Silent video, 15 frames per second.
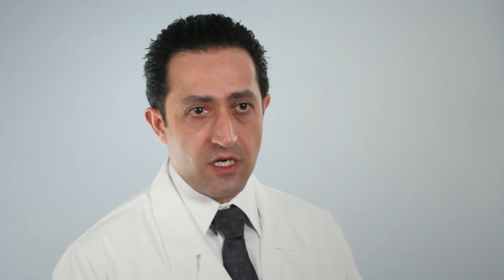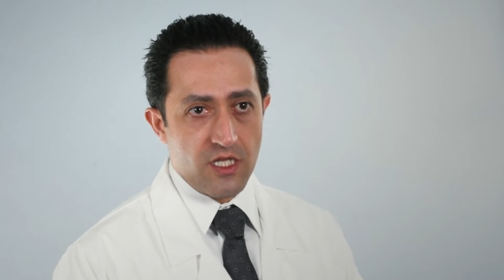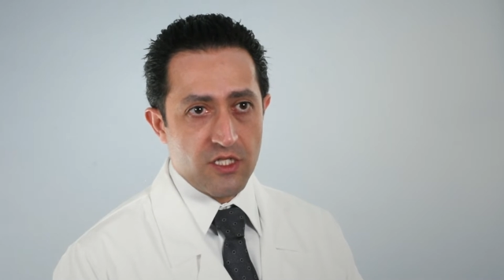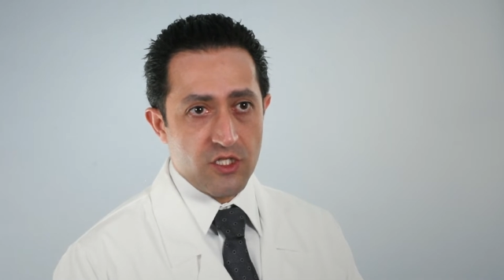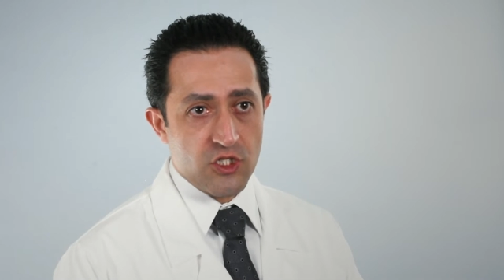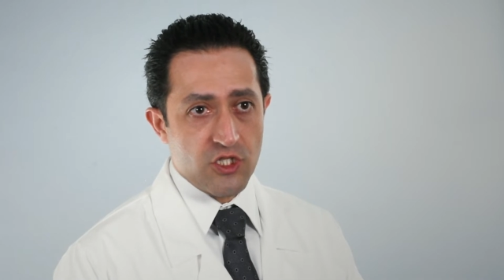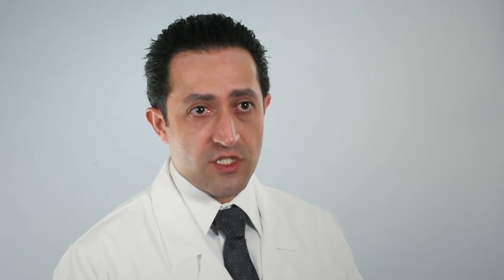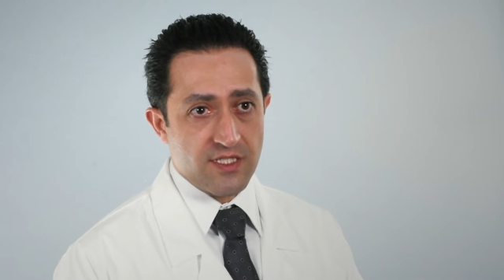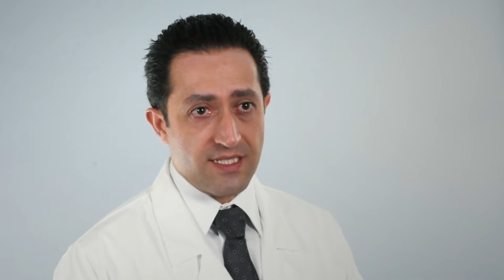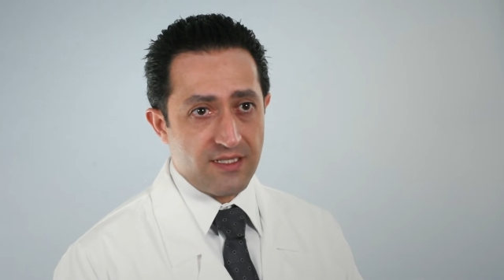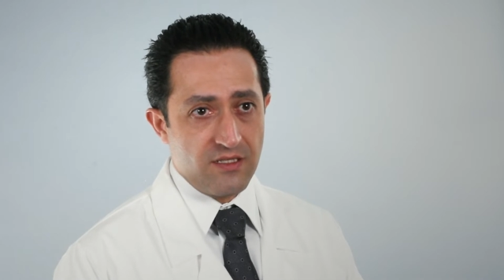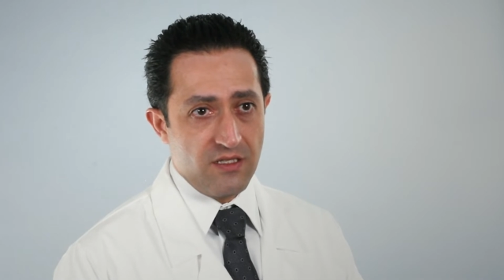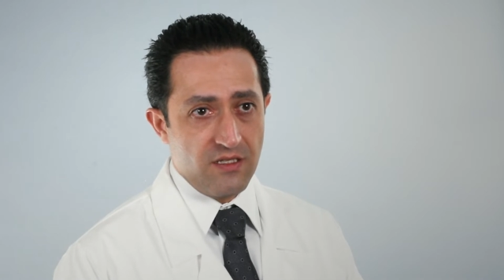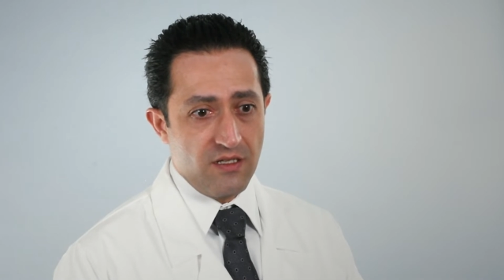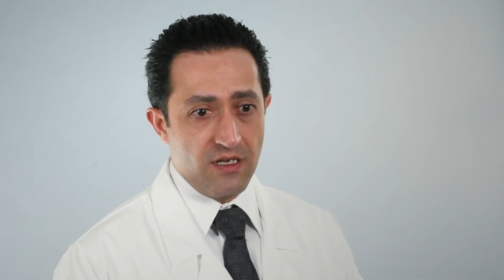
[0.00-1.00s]
conditions.
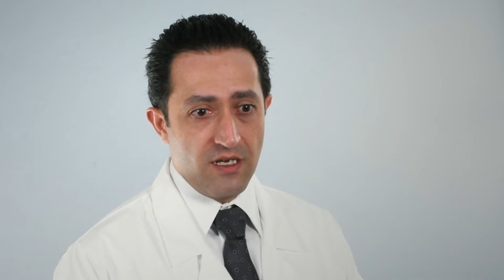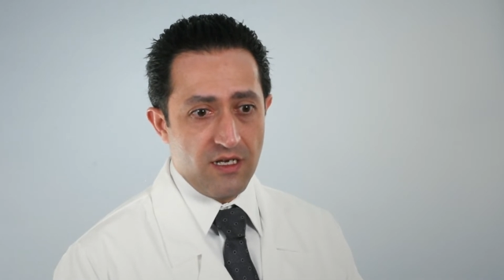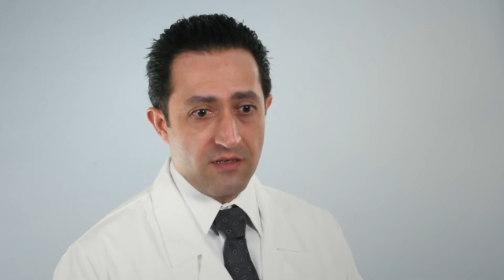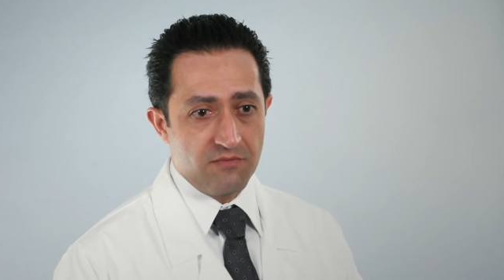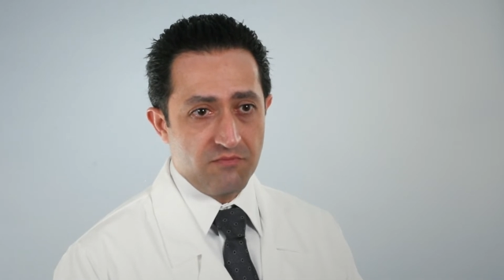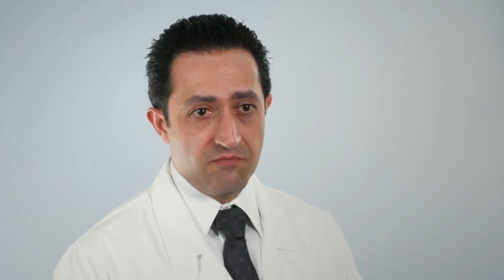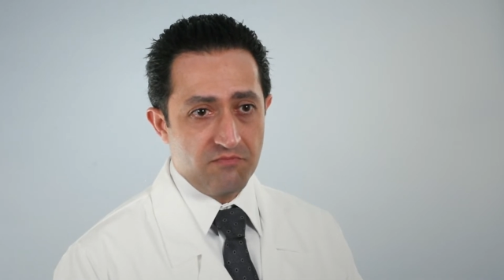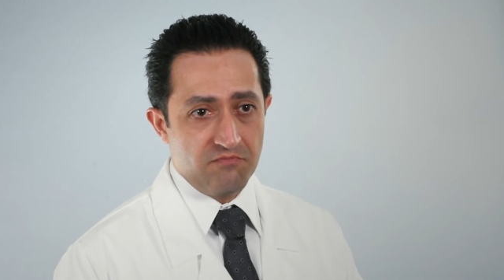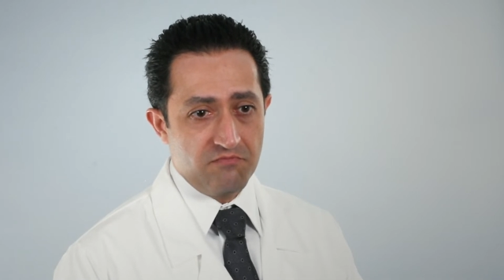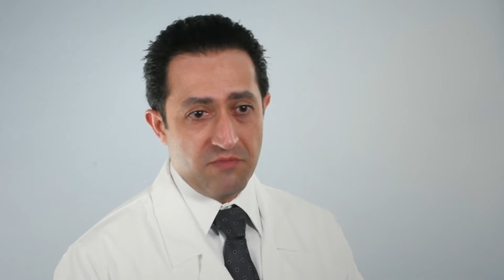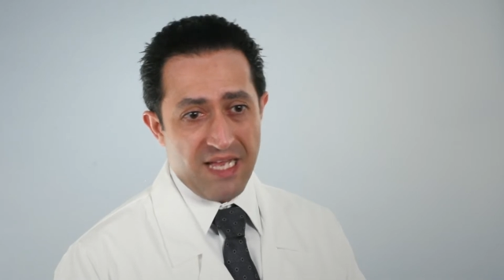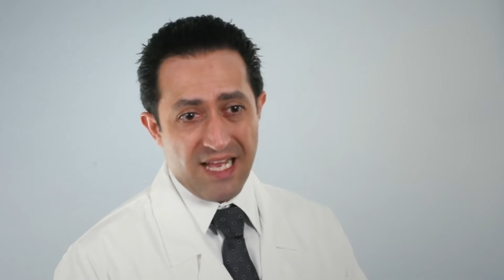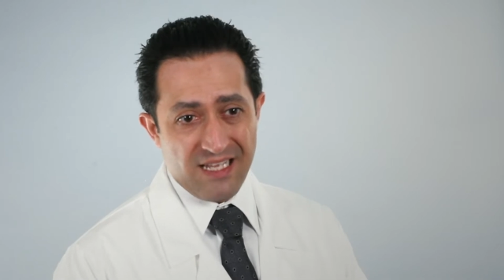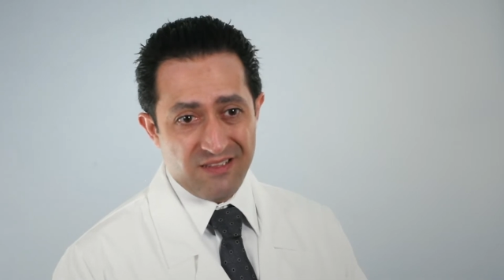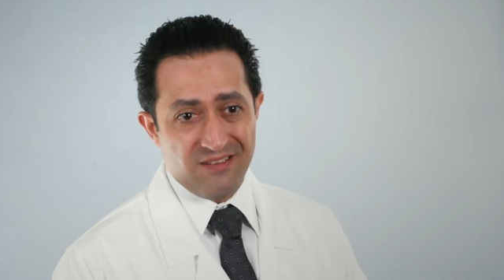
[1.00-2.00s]
Uh,
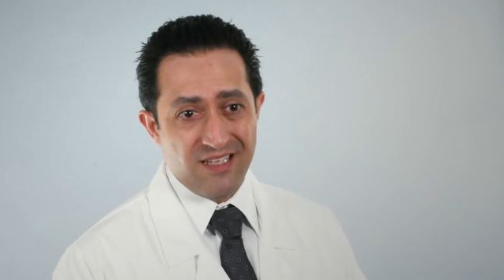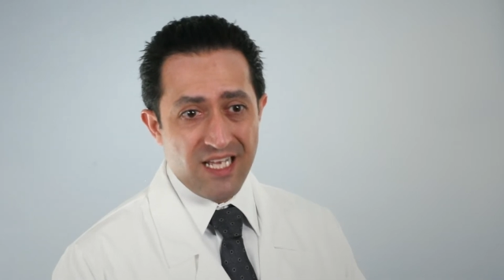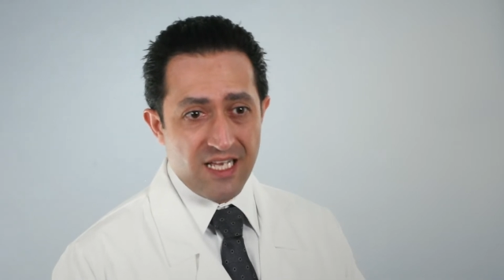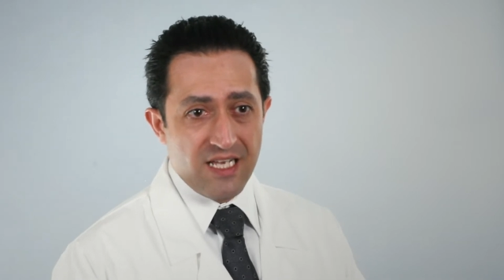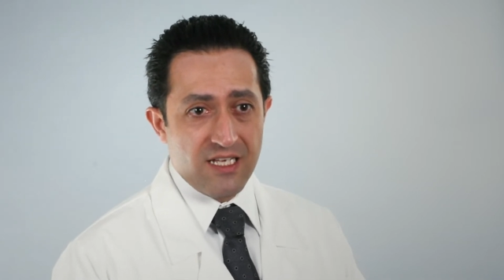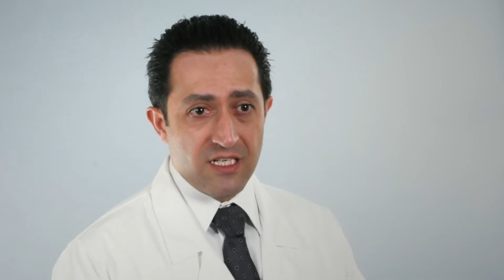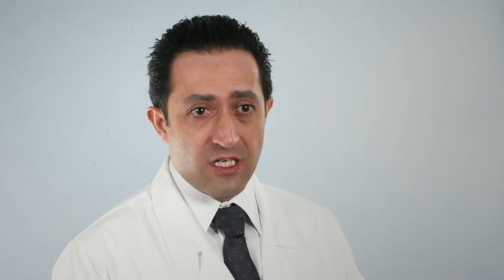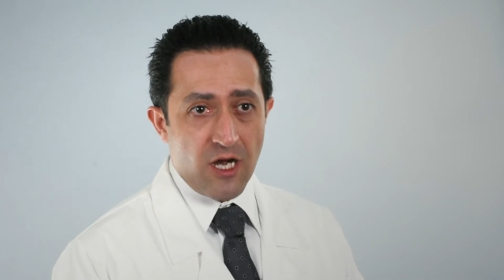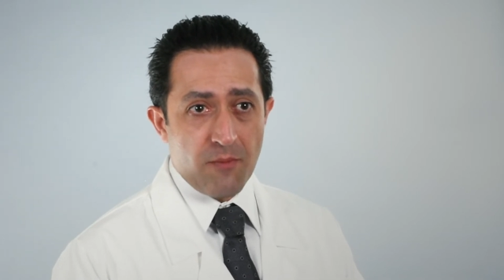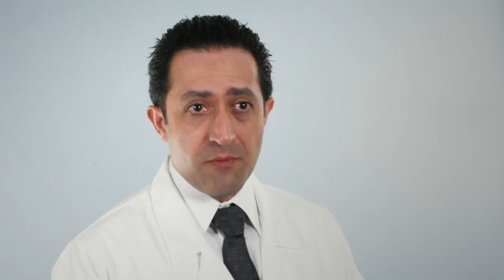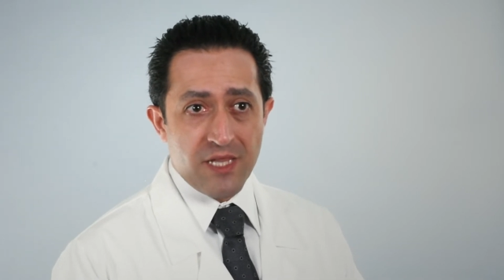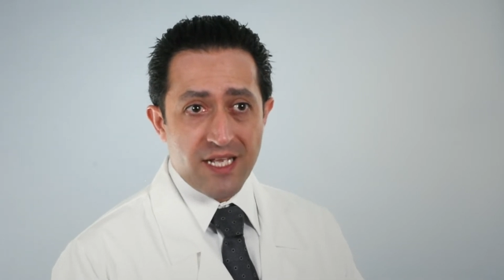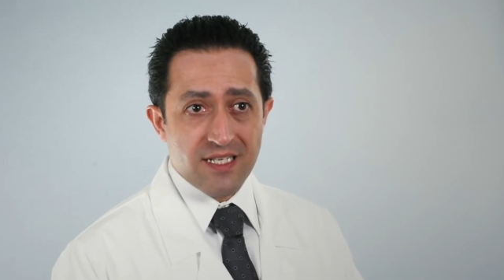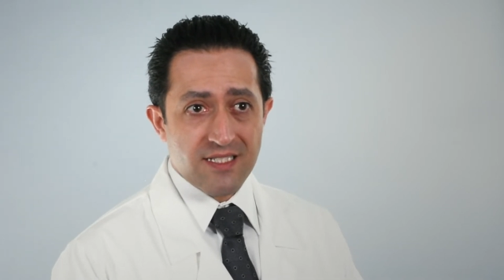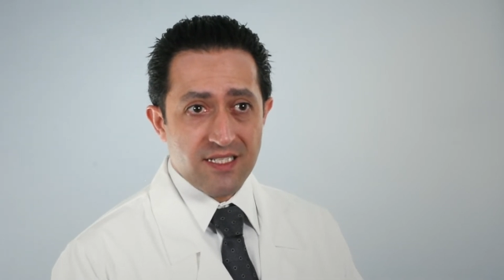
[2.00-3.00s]
and
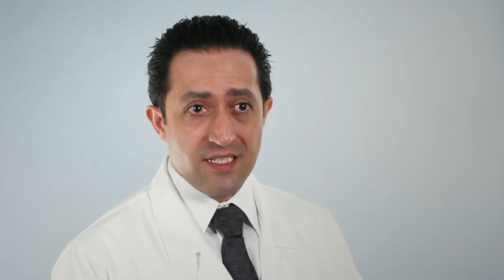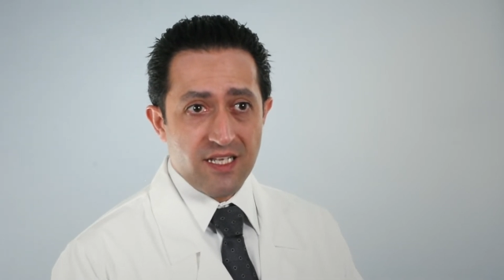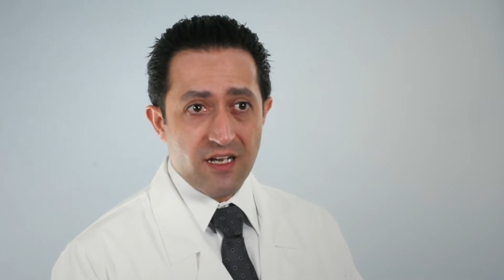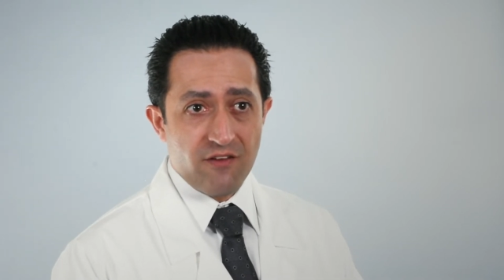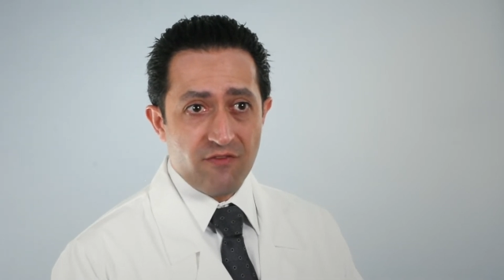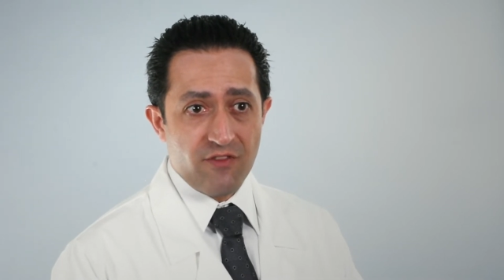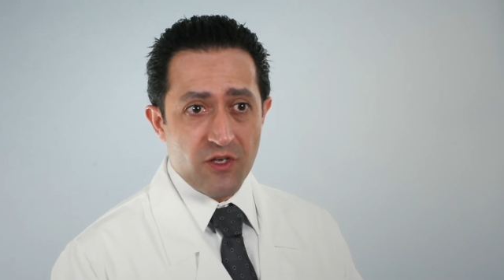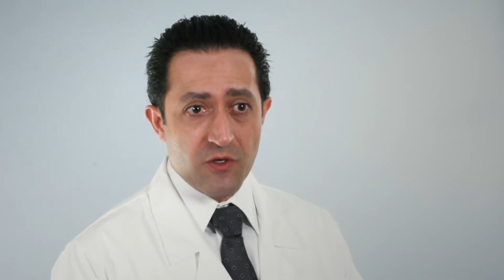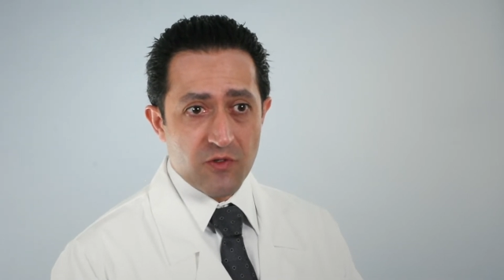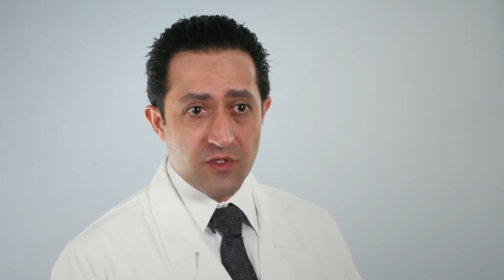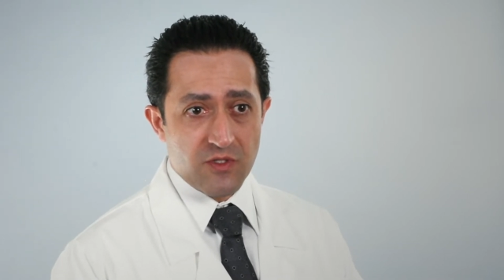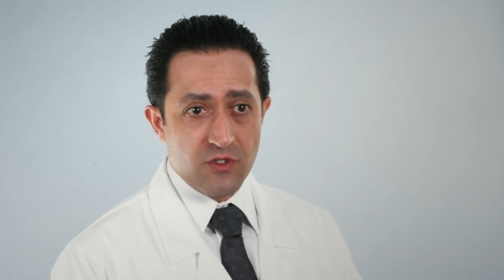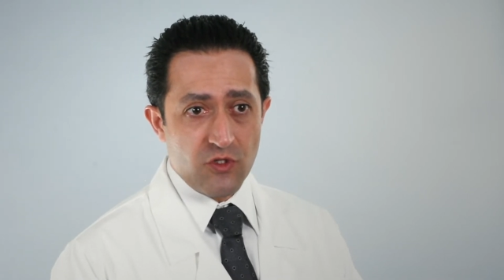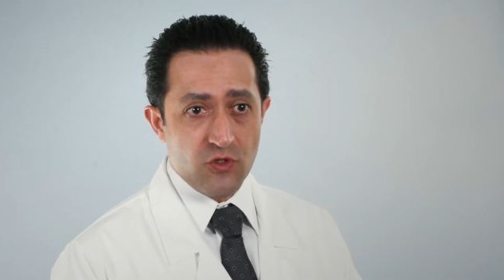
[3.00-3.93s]
complexity of those